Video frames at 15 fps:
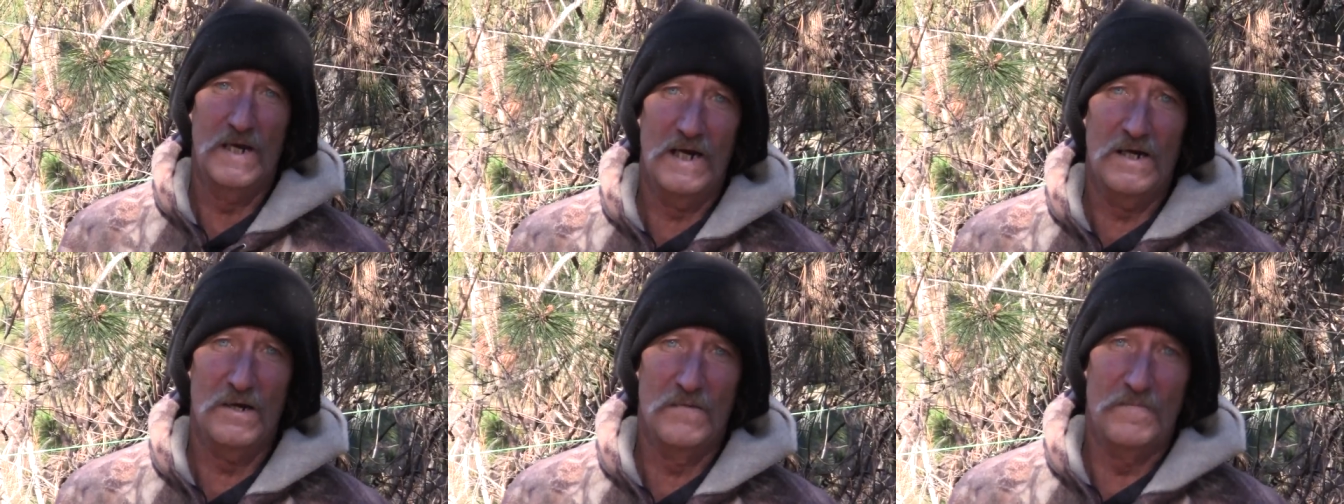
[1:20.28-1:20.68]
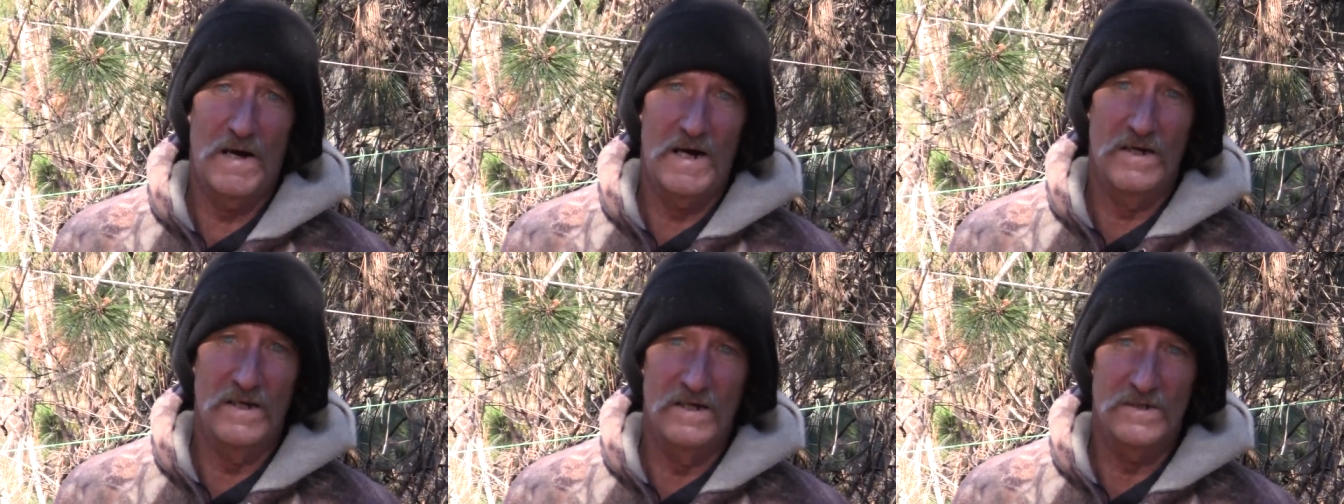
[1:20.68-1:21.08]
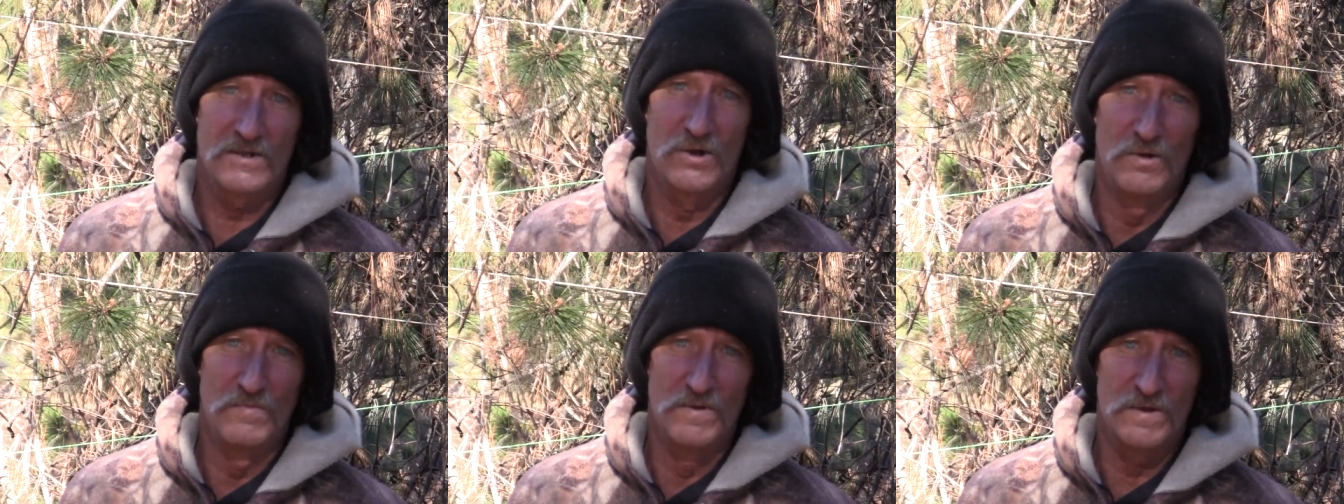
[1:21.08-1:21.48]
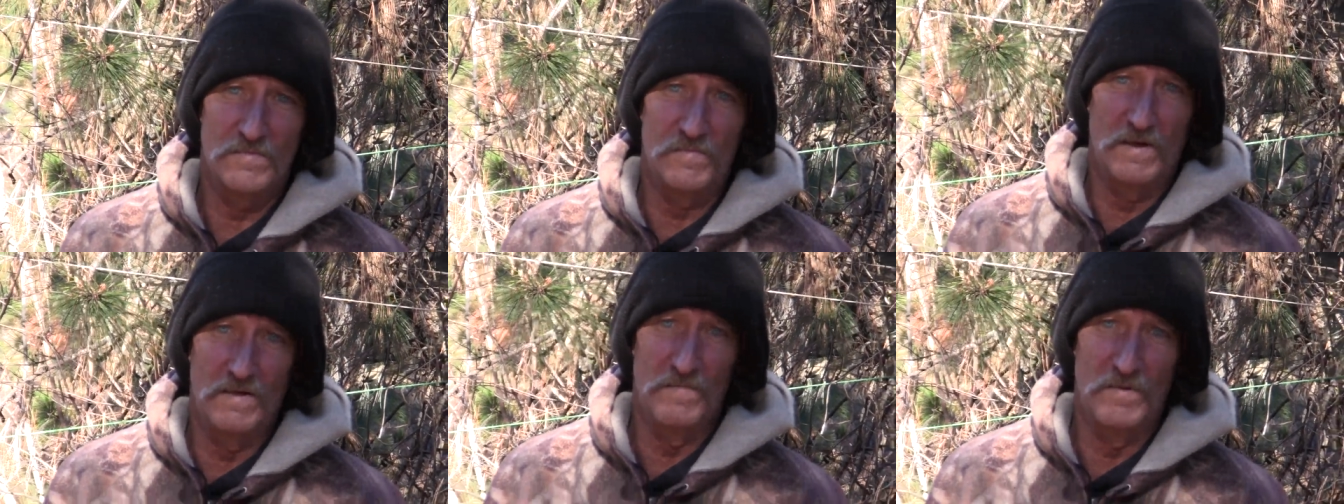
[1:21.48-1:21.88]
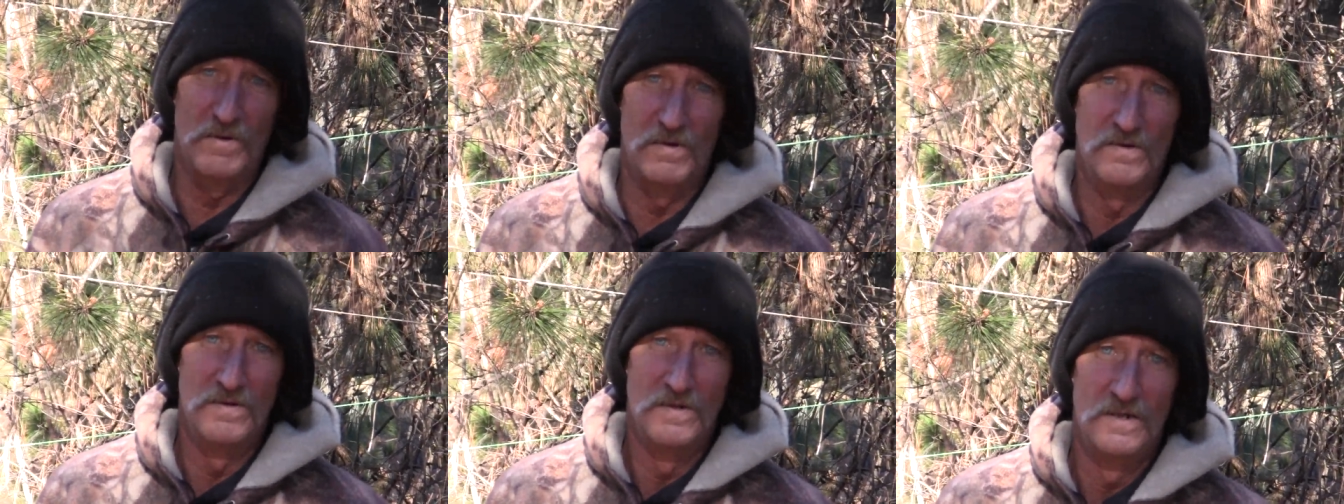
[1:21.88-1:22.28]
care about us, homeless people.
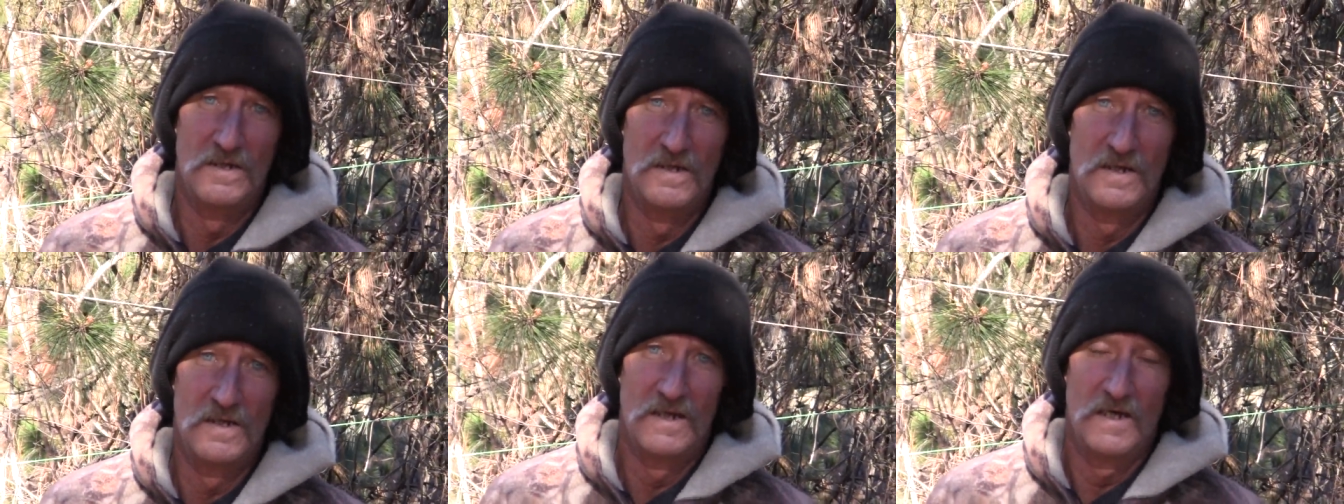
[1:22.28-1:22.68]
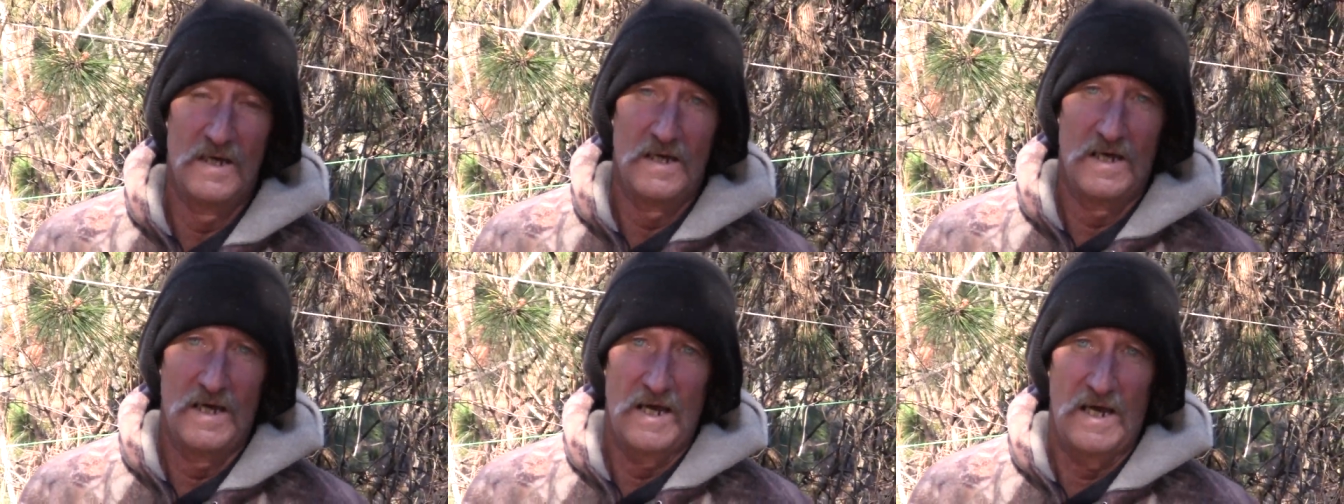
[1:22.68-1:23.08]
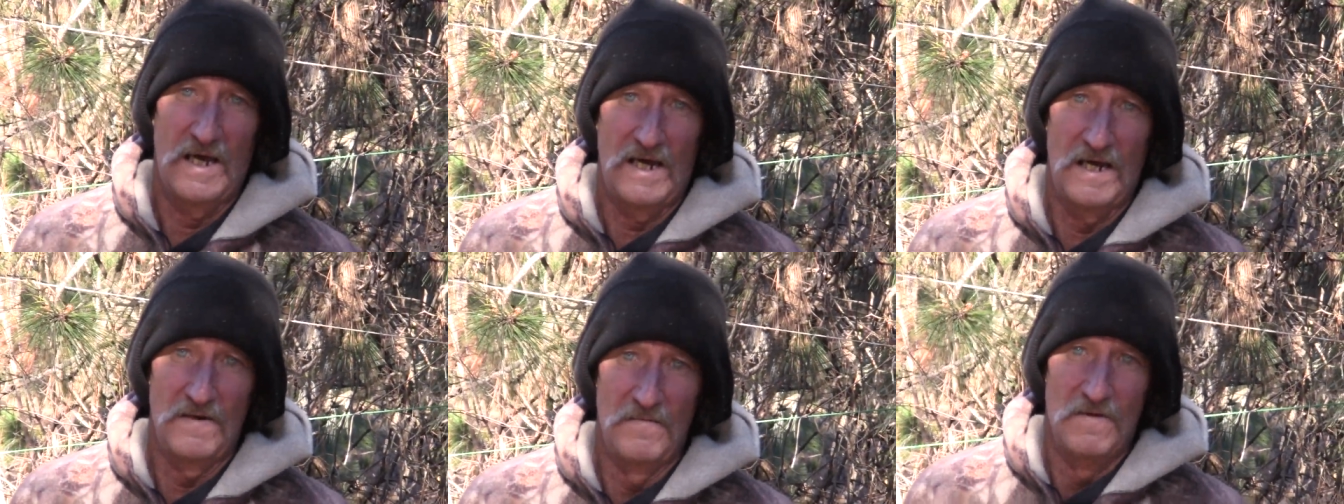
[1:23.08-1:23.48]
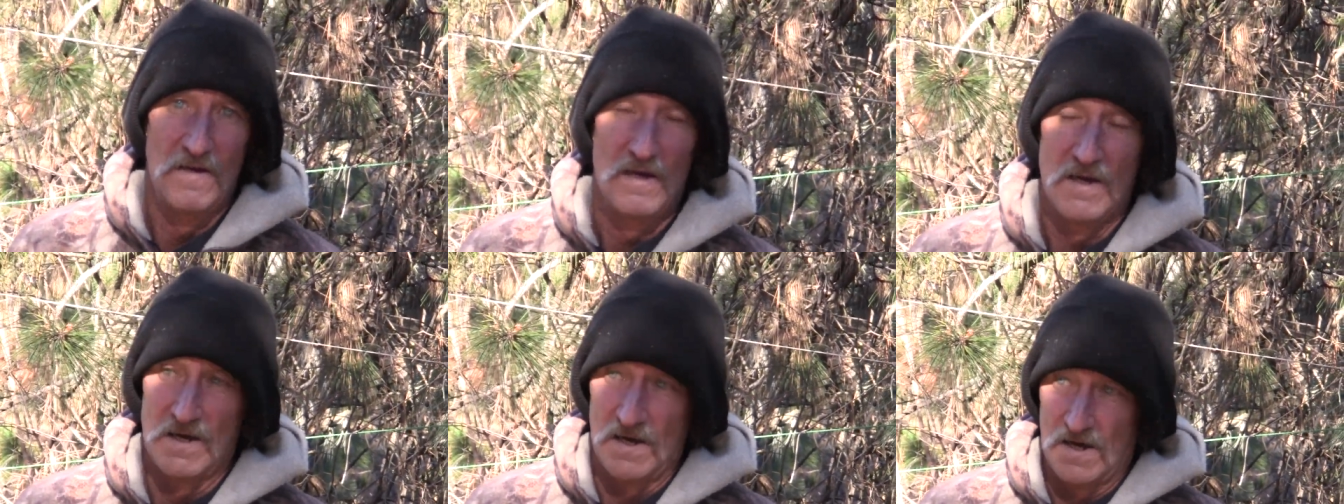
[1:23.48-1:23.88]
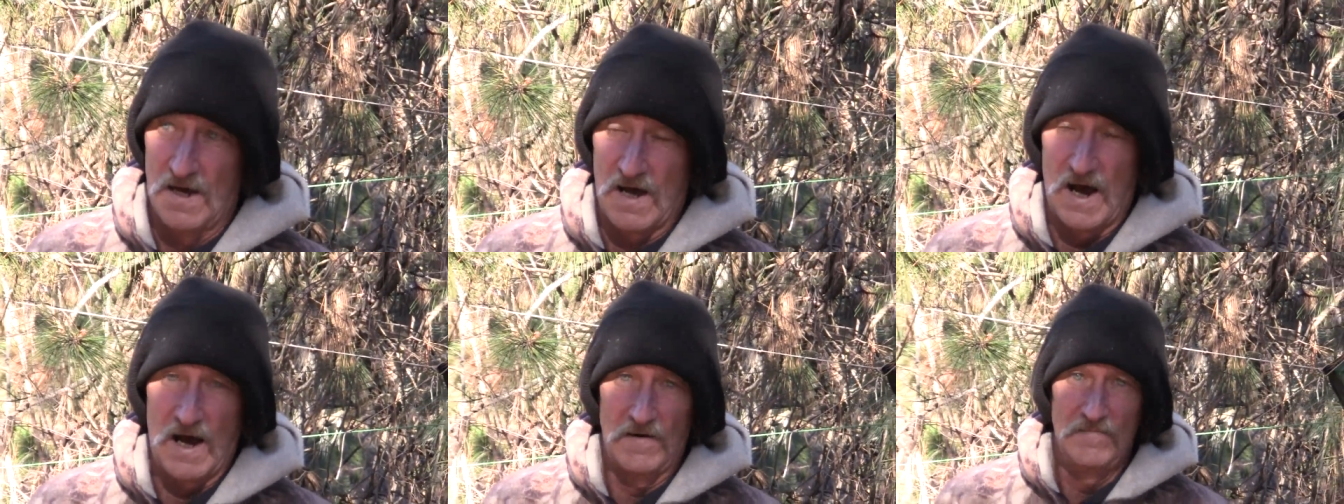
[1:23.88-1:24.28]
And
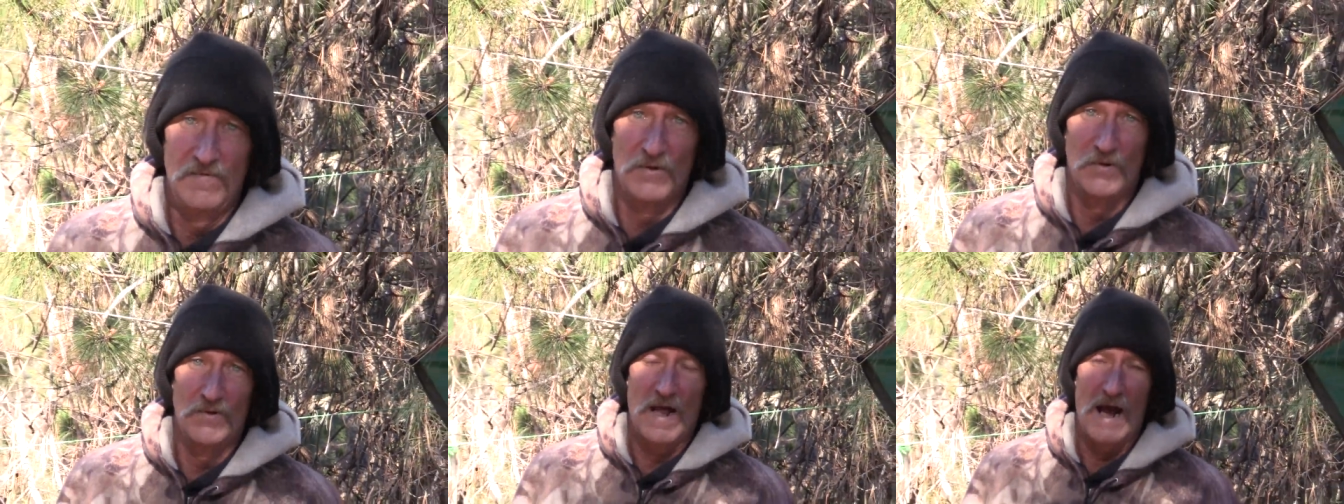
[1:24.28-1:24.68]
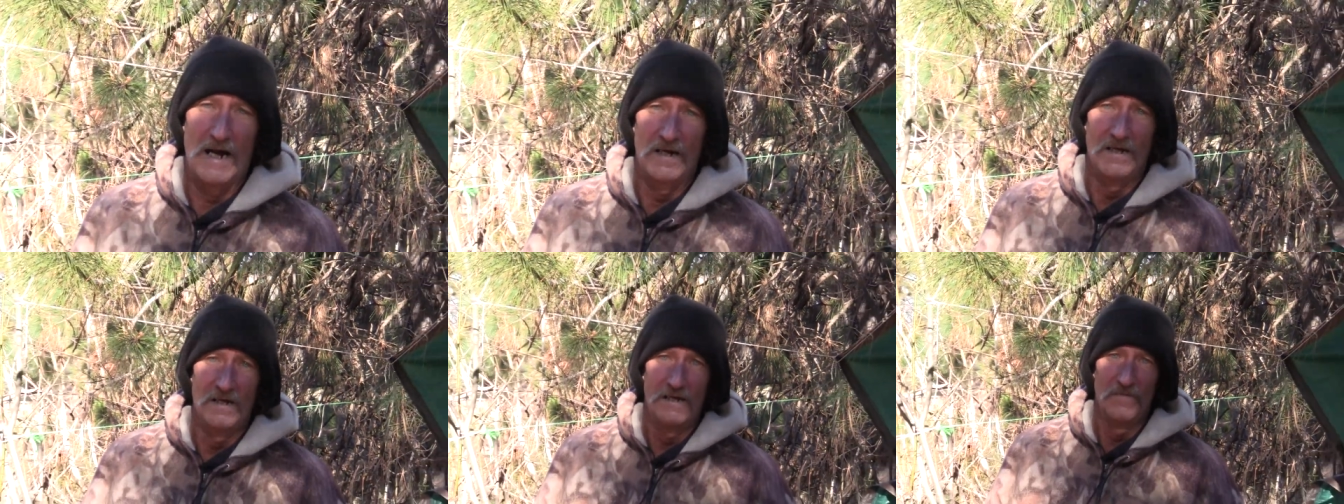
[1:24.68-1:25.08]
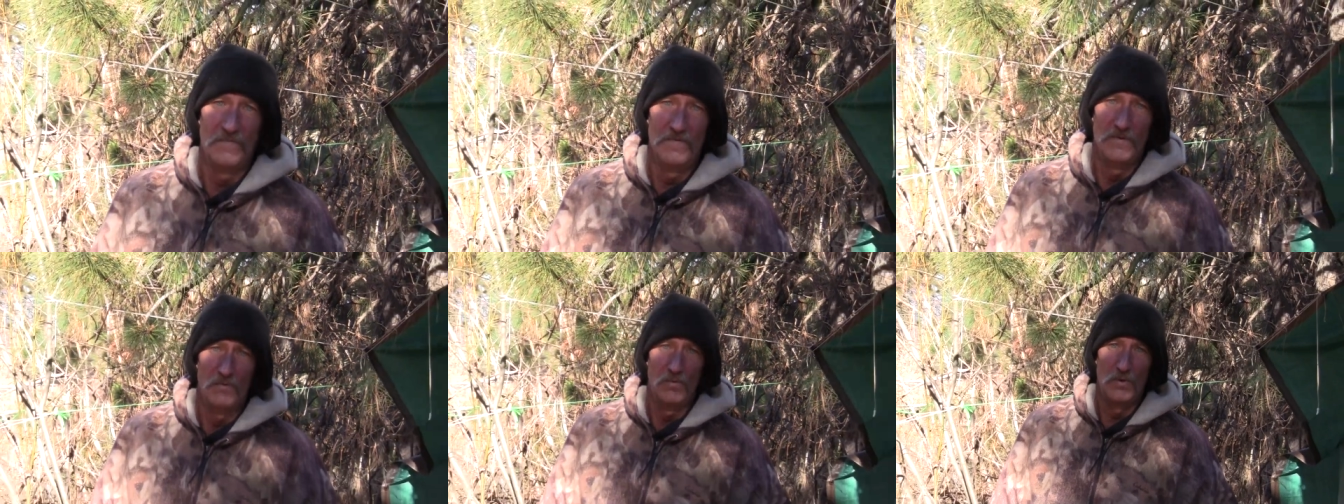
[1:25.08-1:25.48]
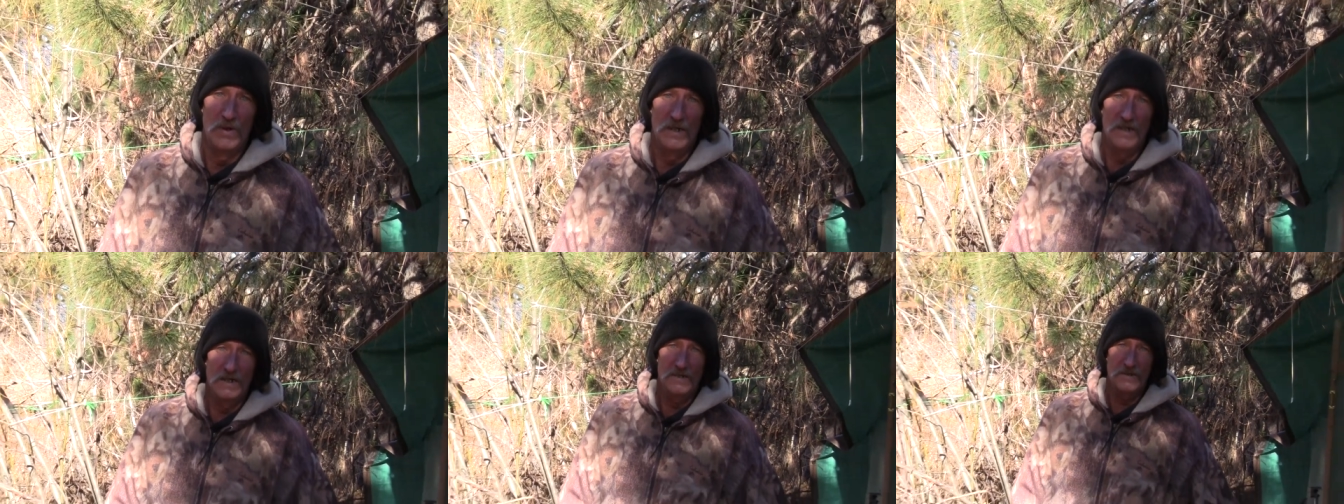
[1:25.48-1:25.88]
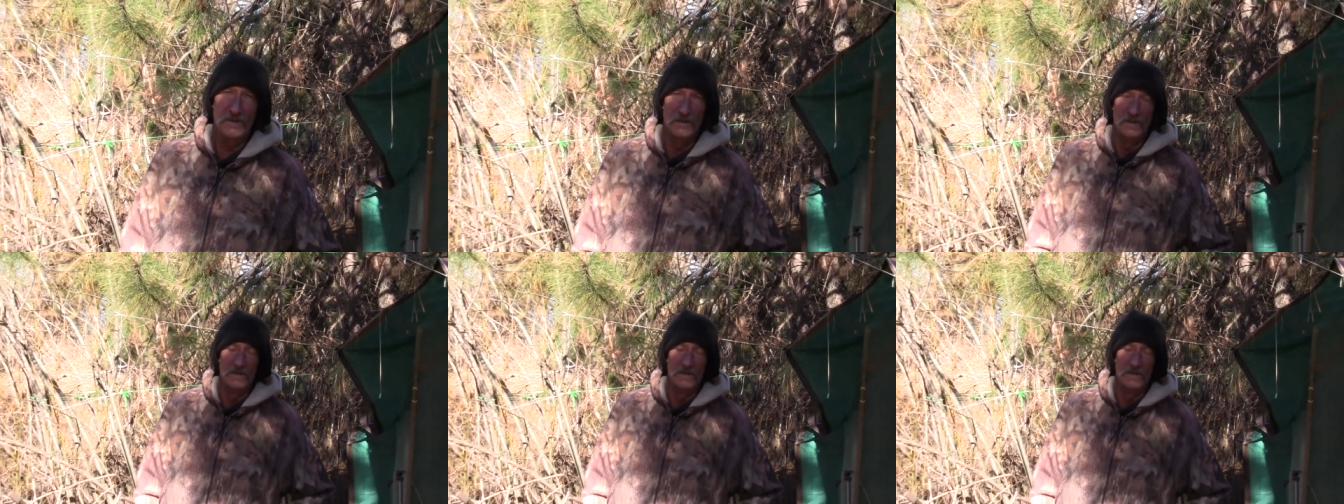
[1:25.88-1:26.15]
I've learned how to live in the woods